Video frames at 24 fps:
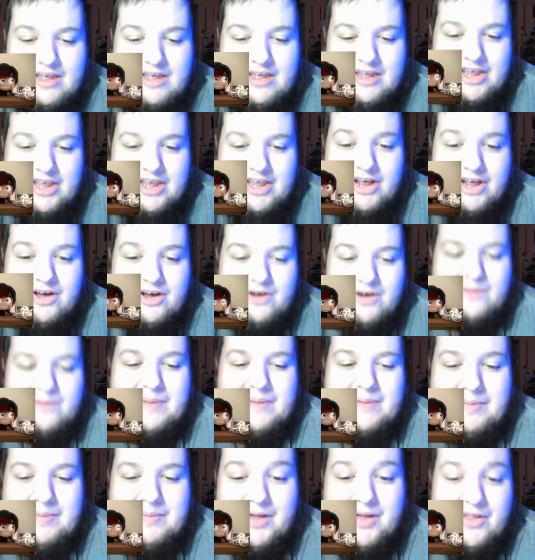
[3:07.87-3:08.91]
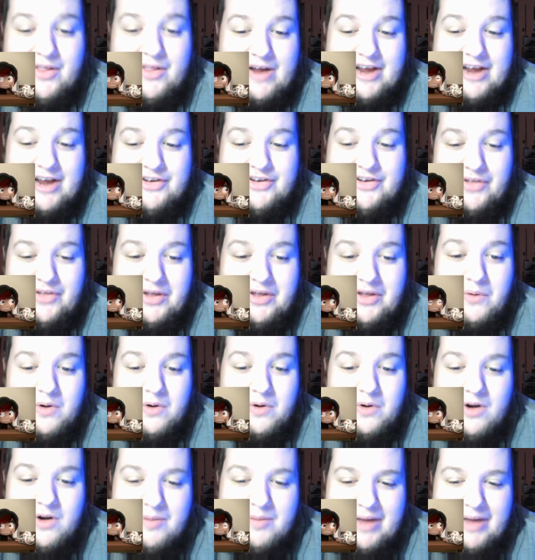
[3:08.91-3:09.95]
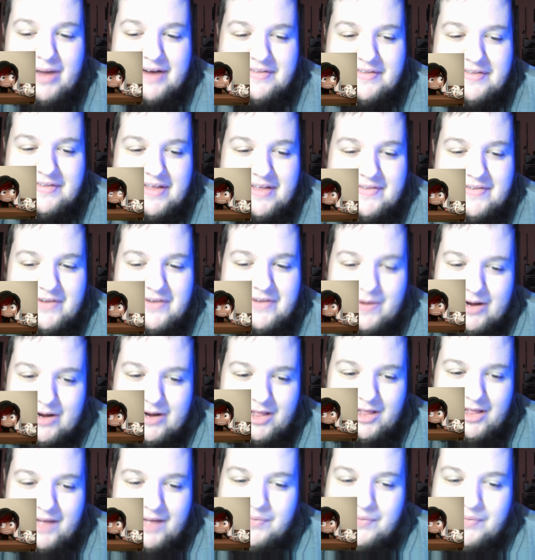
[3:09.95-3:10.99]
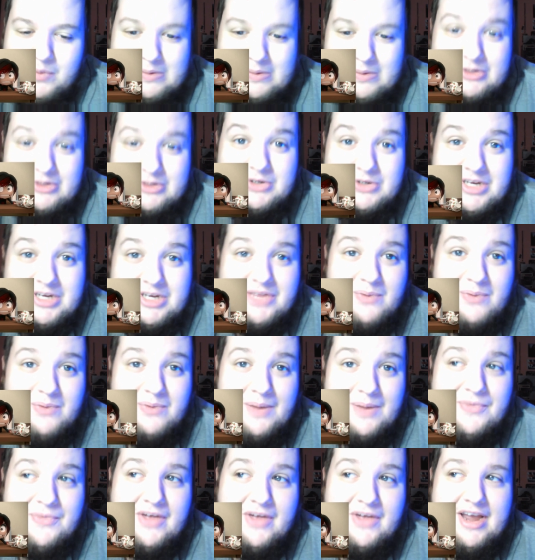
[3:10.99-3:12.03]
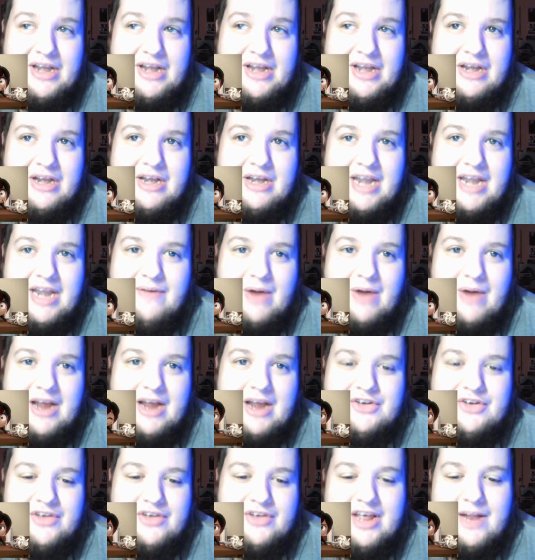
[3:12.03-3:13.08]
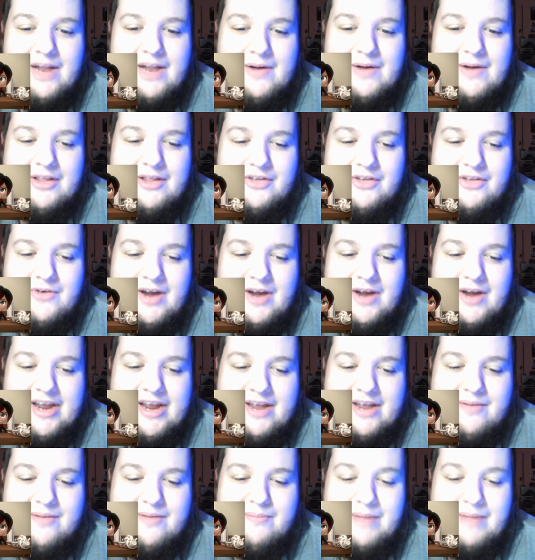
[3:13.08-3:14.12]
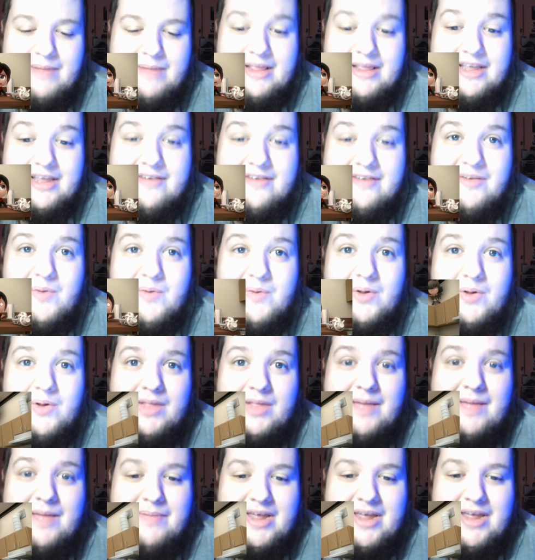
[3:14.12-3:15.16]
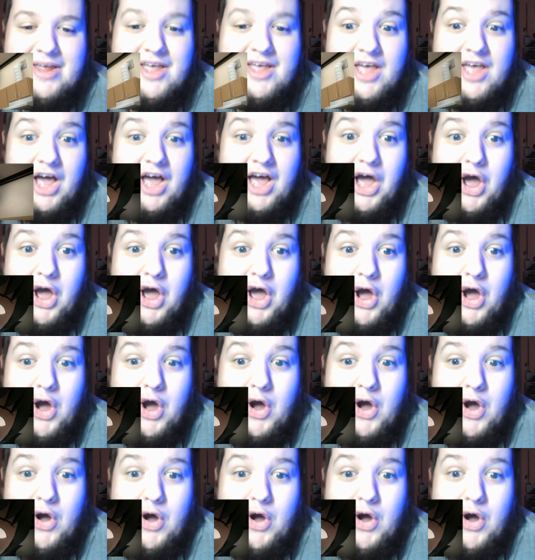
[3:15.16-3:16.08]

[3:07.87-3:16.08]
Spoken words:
Yo, my brother actually ordered a box of that cereal off the Rooster Teeth website. Never actually got around to trying it. Mainly because he won't let me. Okay.